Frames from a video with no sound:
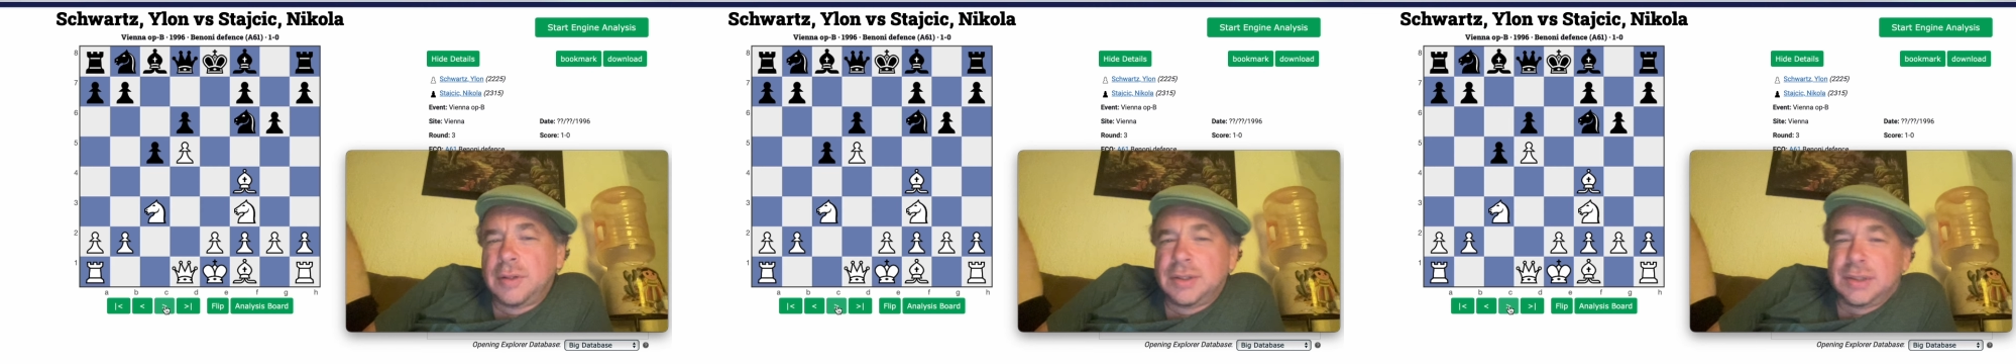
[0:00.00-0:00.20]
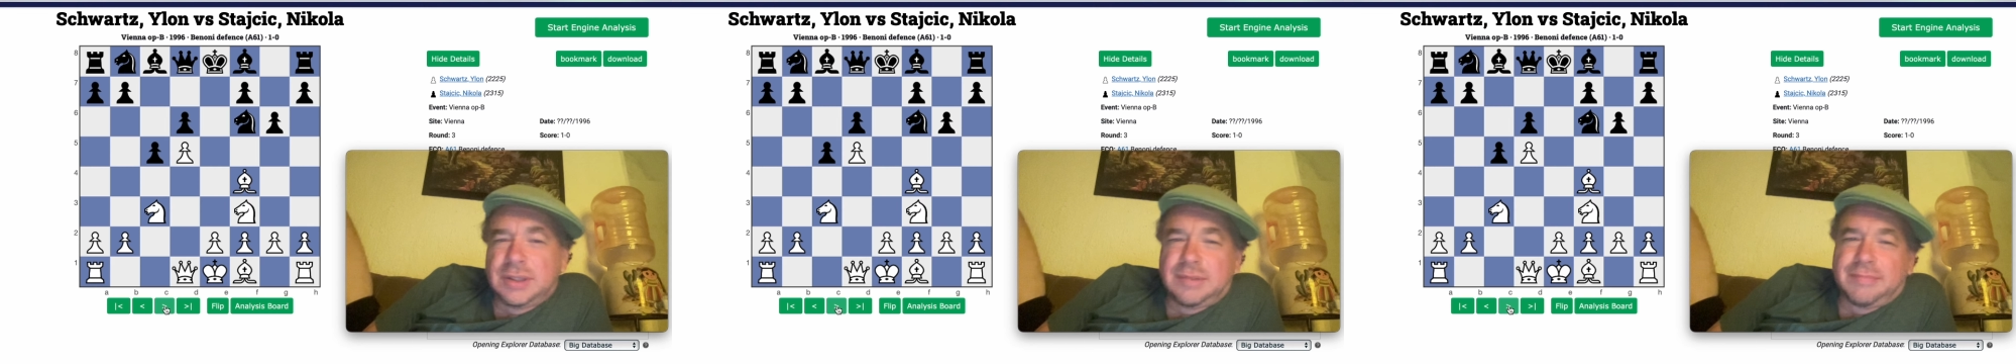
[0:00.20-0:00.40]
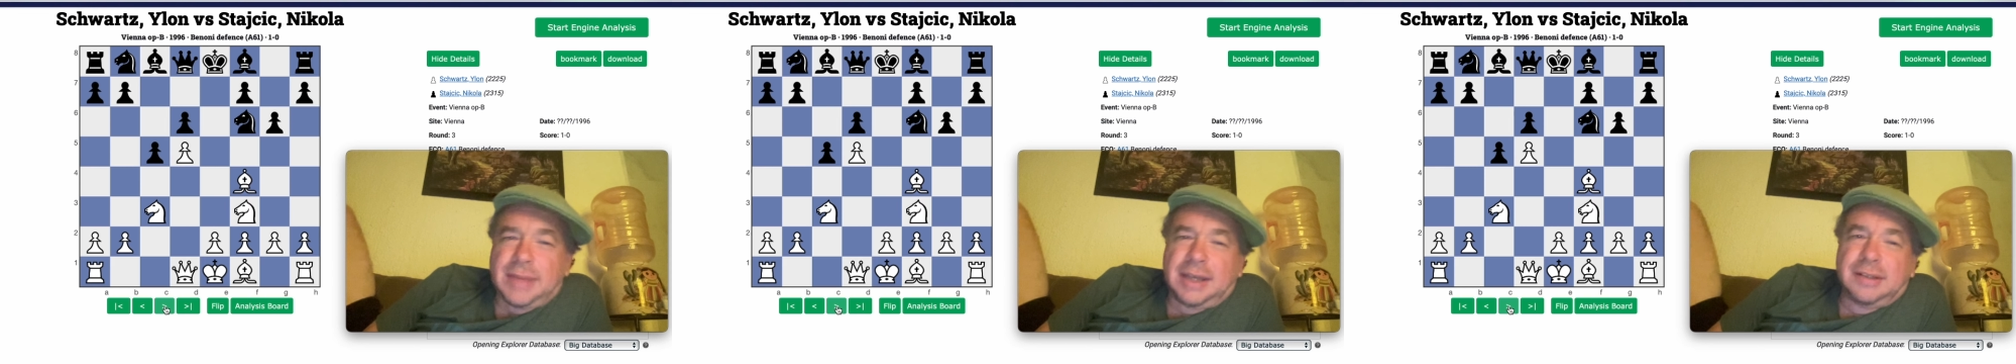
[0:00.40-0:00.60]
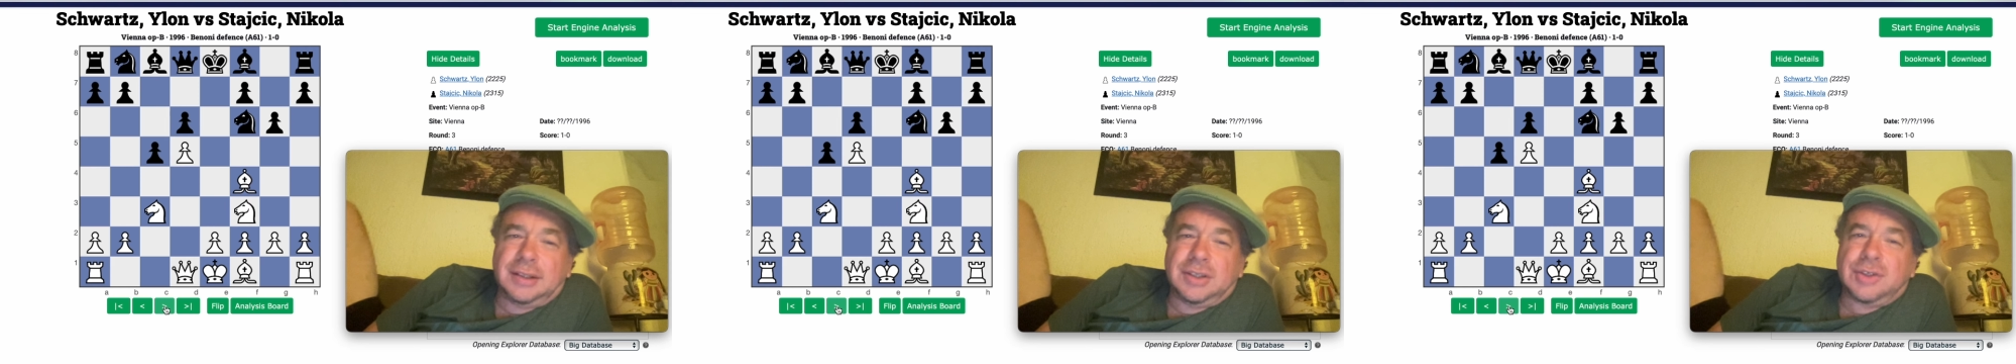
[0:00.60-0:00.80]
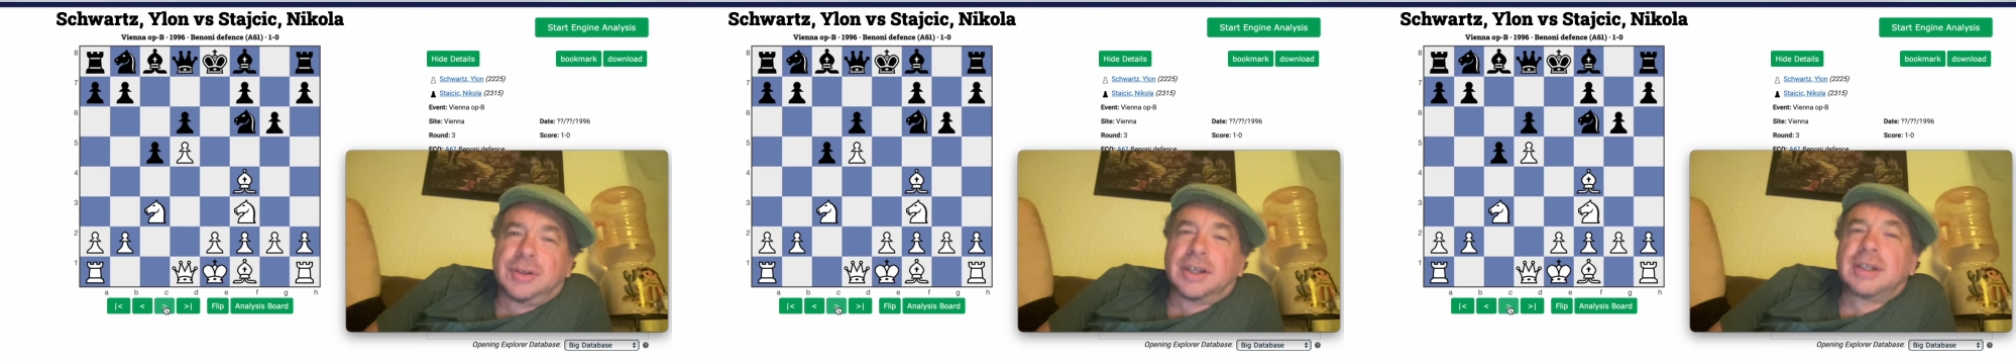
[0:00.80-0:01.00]
This is mainly
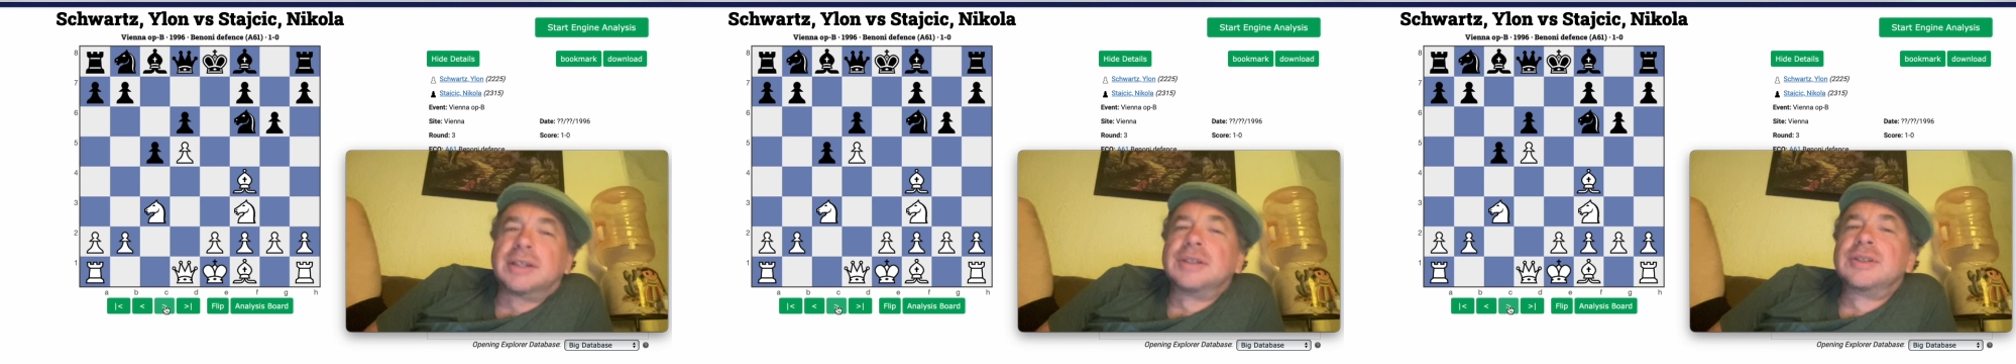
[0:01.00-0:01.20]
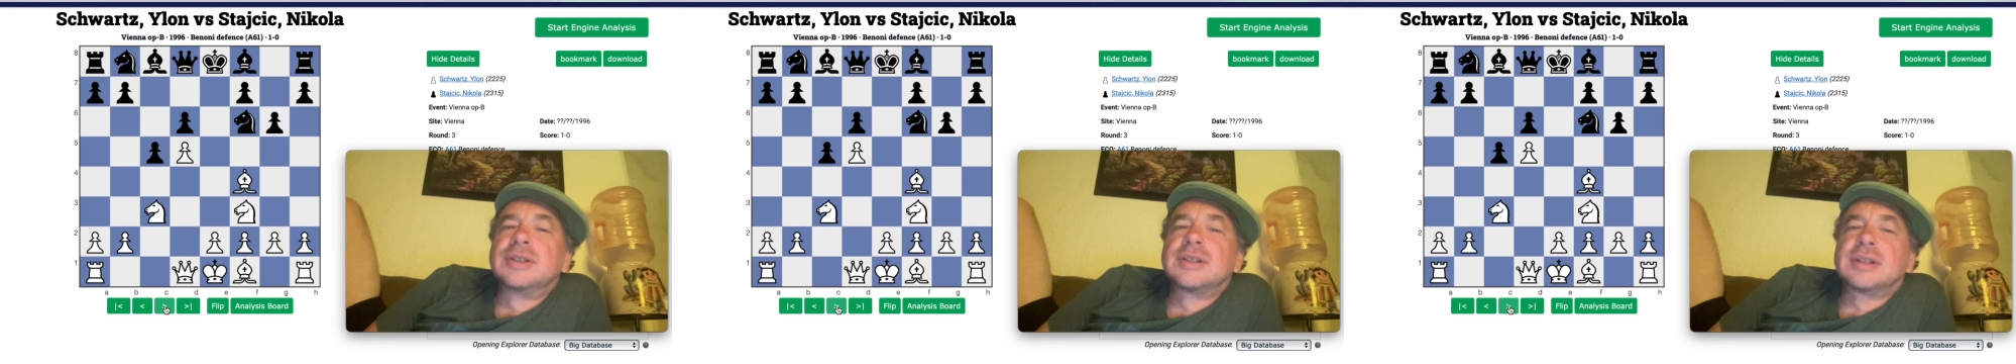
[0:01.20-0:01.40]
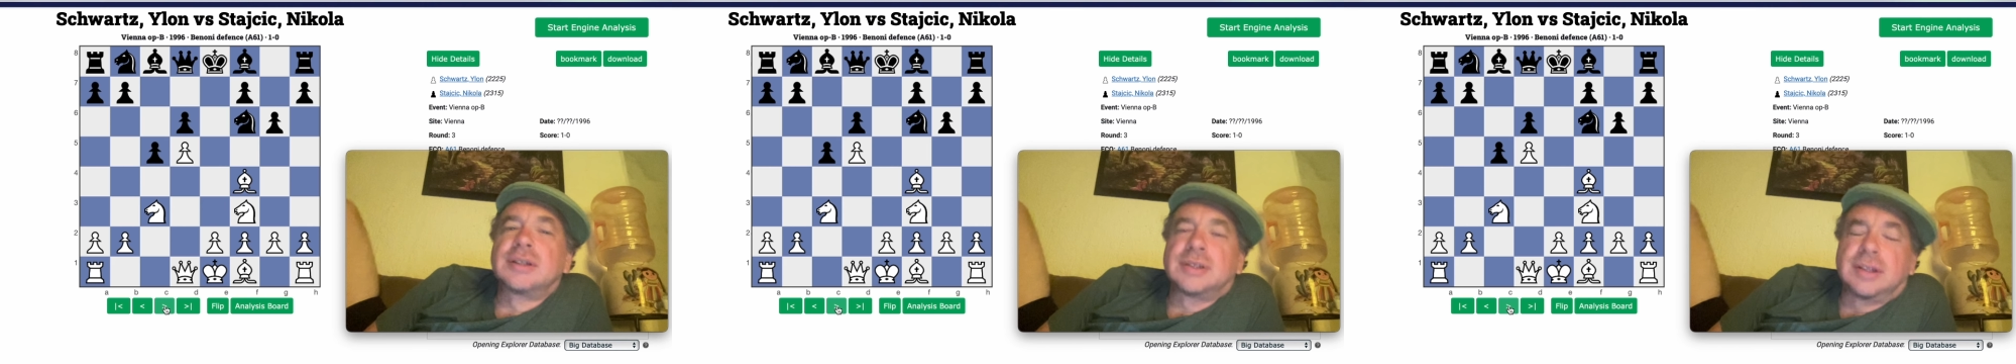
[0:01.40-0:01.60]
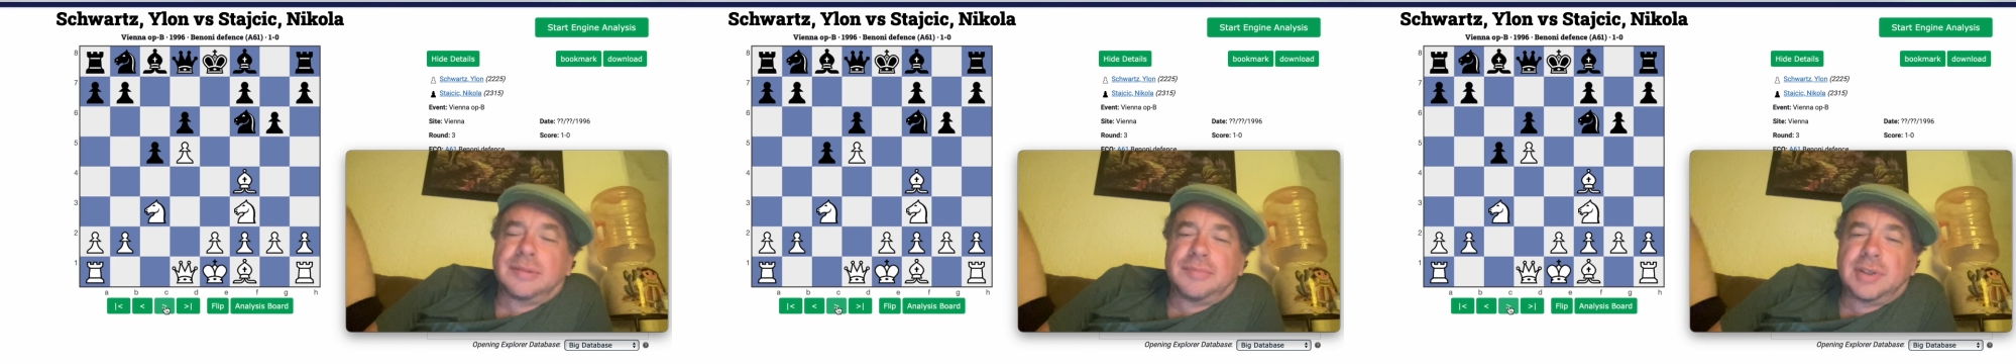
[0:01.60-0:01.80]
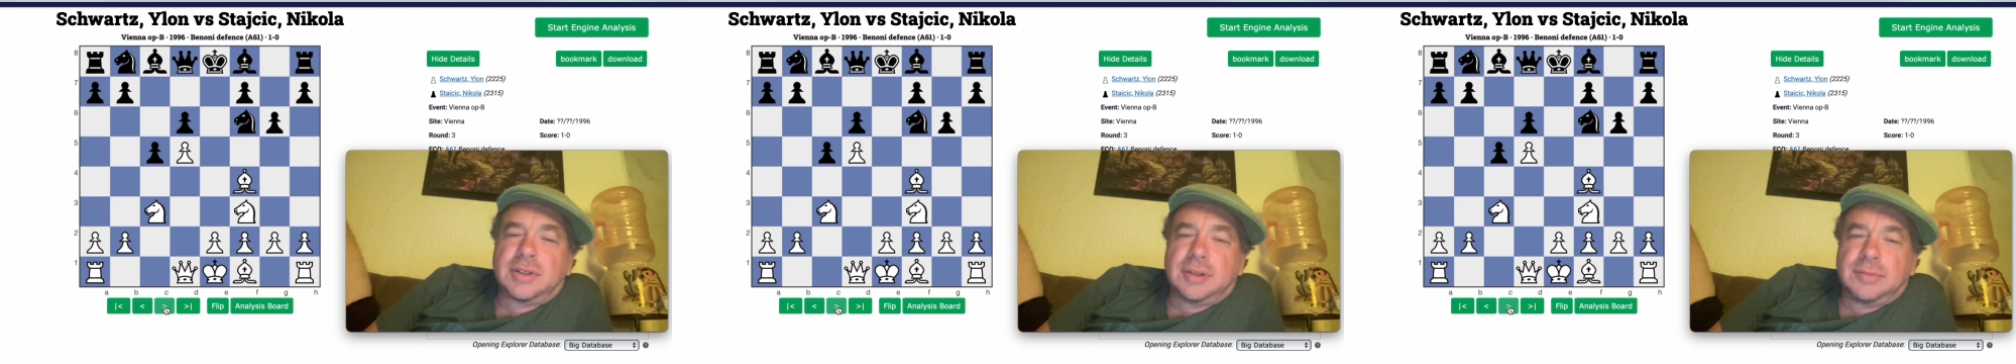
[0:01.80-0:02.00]
tricky just because of
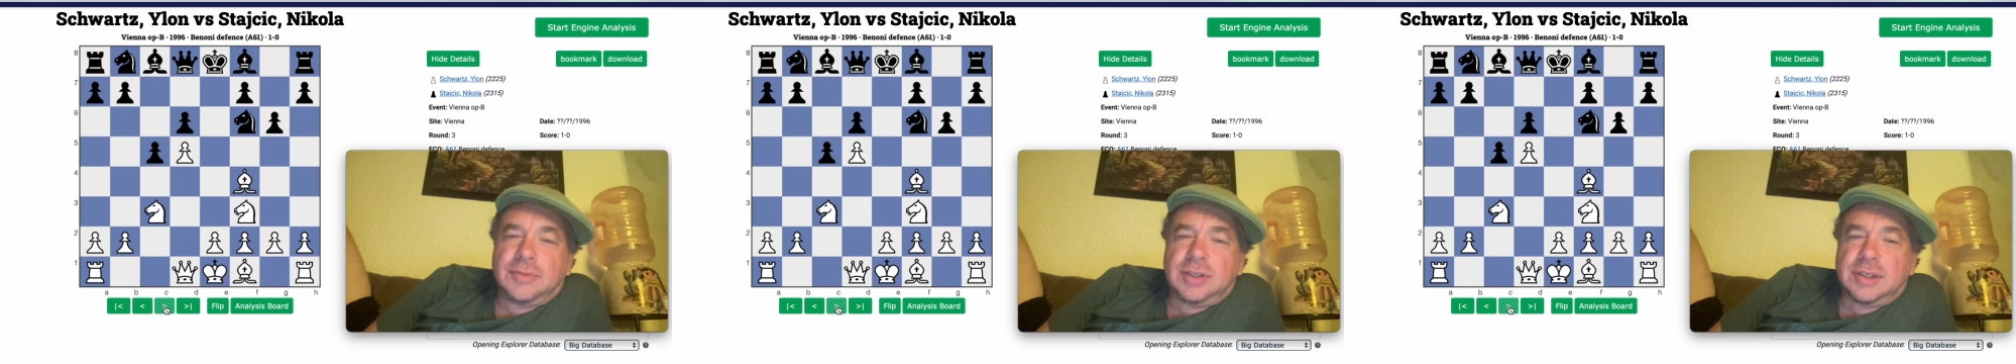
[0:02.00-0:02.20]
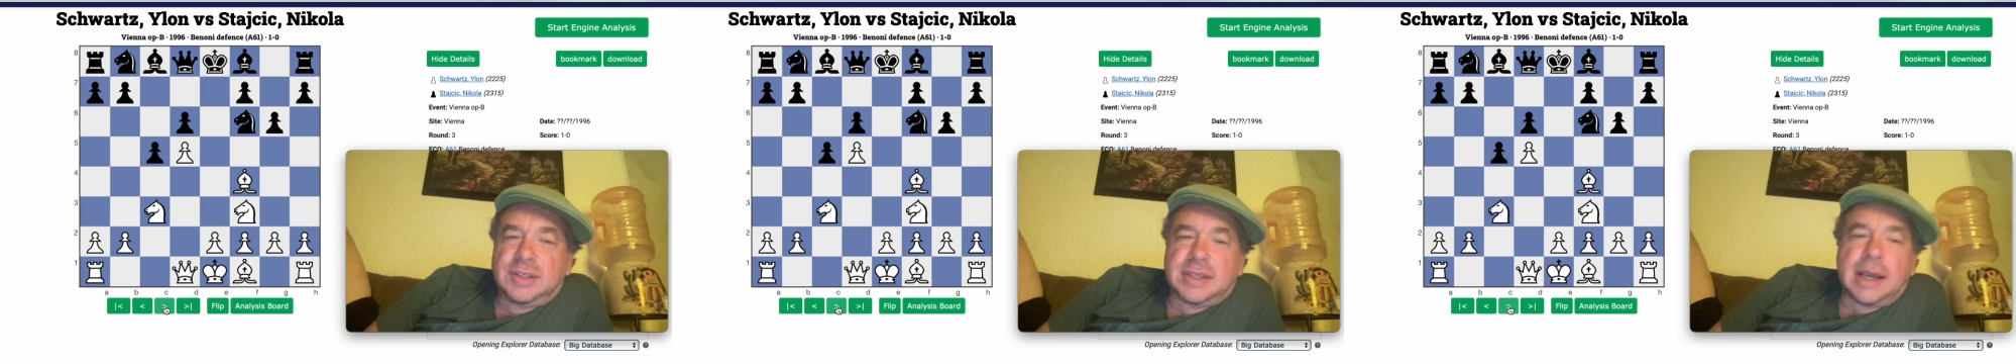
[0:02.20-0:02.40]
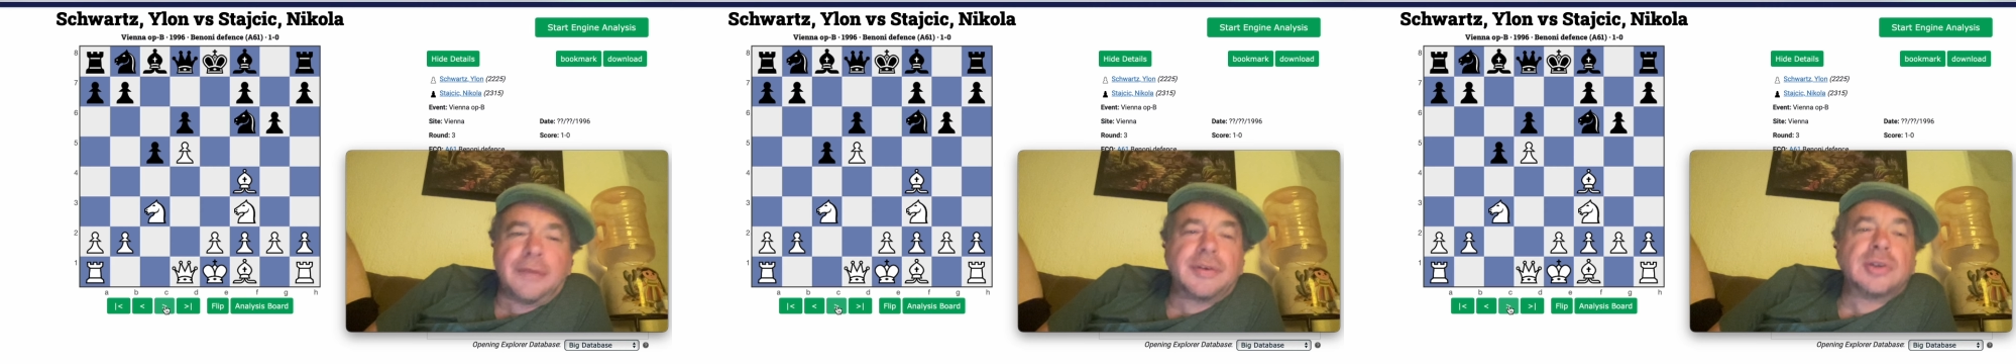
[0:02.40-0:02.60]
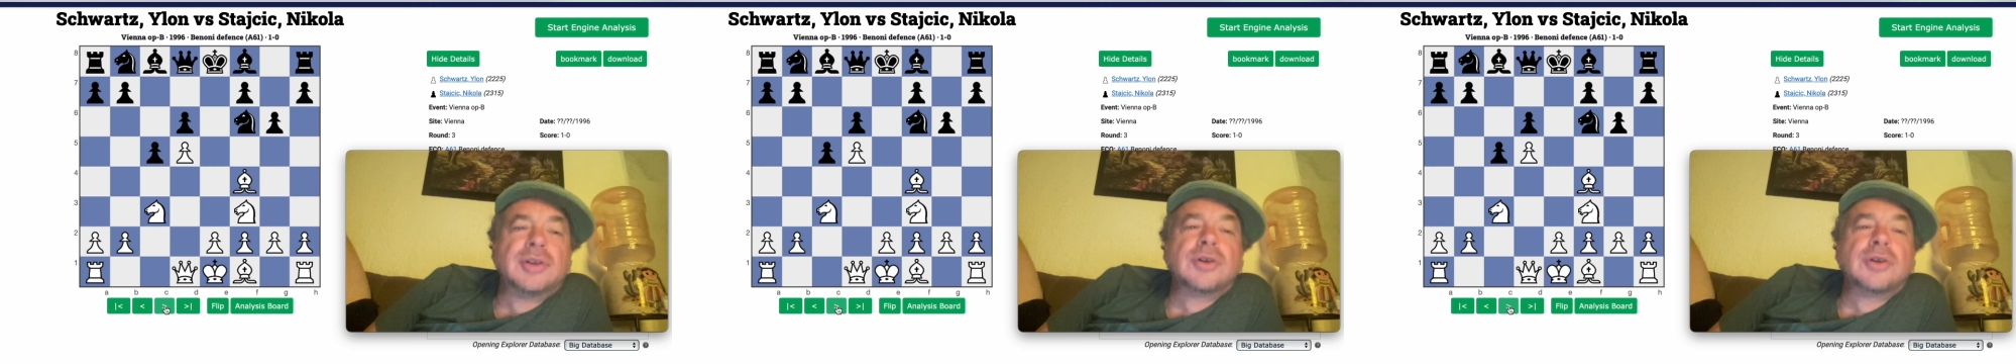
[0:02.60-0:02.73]
bishop g7.